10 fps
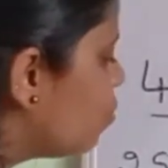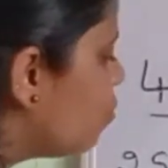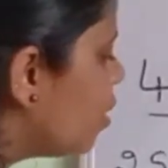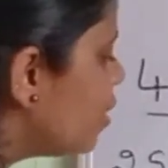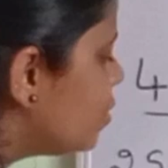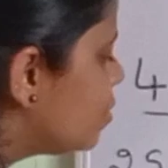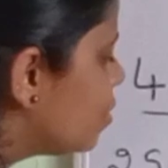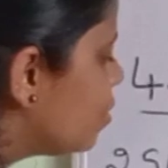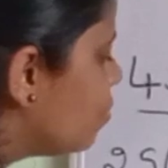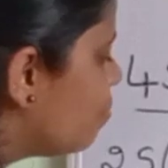2s
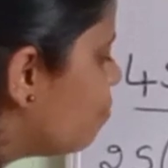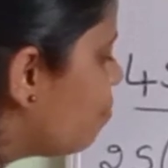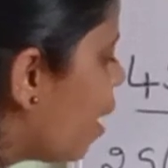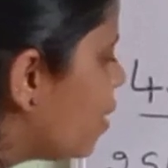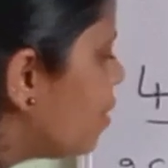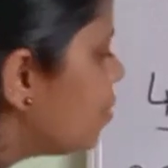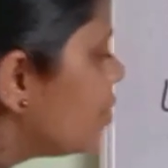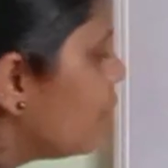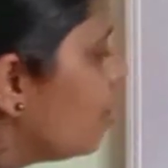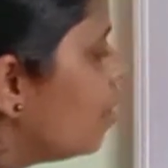
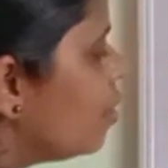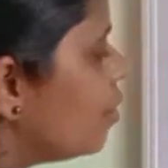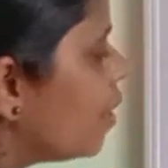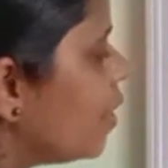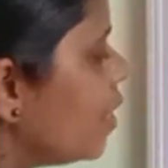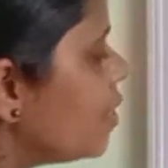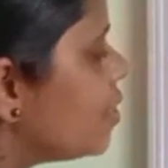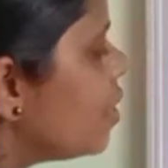minus nothing is